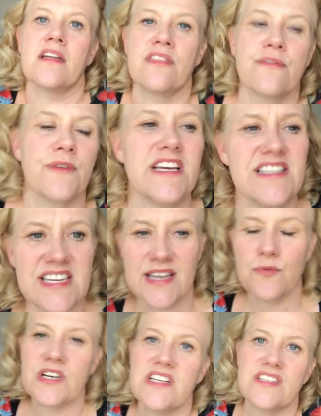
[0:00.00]
the reason I
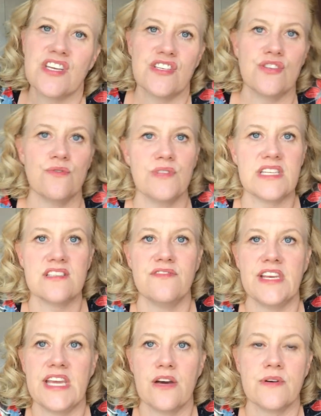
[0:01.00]
wanted to do this
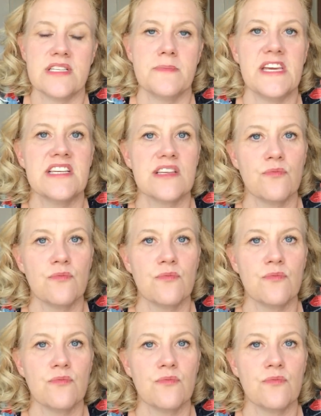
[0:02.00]
video is because